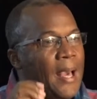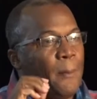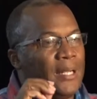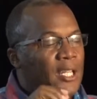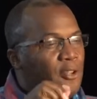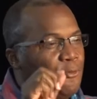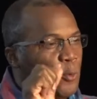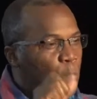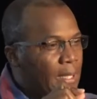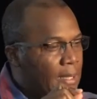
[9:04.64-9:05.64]
But
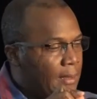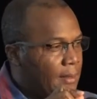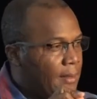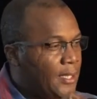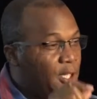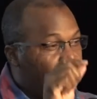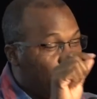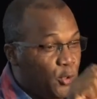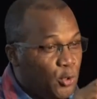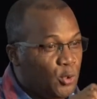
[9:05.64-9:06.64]
if
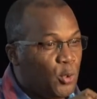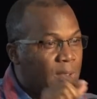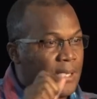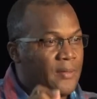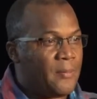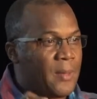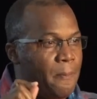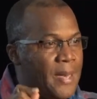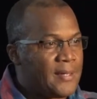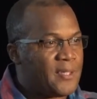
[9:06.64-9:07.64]
you don't give them the
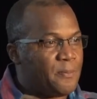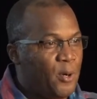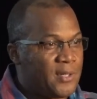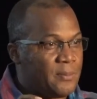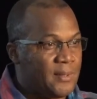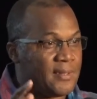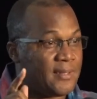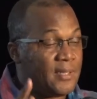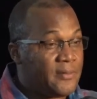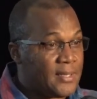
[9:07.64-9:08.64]
best possible
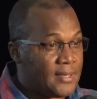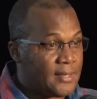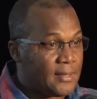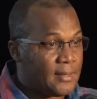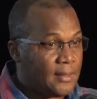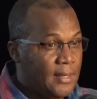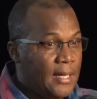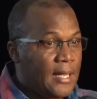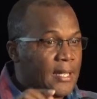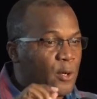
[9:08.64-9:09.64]
service,
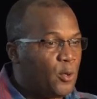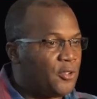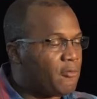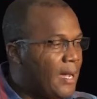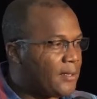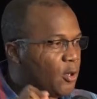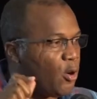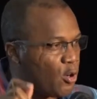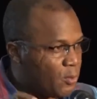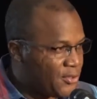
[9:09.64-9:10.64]
they're going to write a
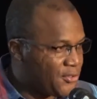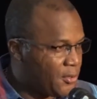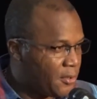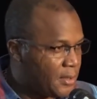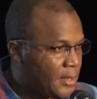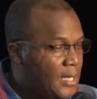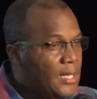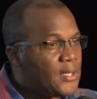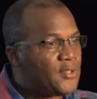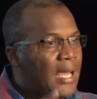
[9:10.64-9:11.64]
horrible story.
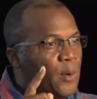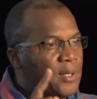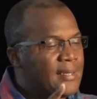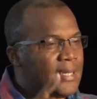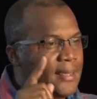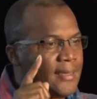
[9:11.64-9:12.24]
So I want to say